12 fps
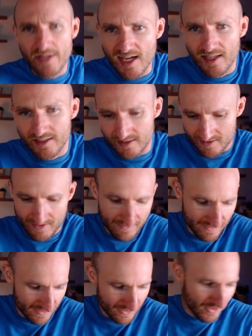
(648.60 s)
aliens.
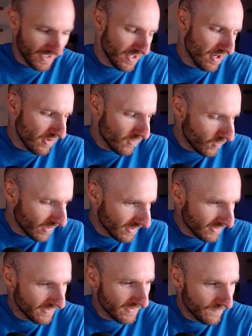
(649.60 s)
You're like, oh,
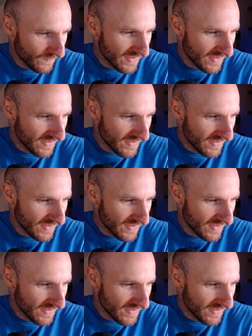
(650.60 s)
well,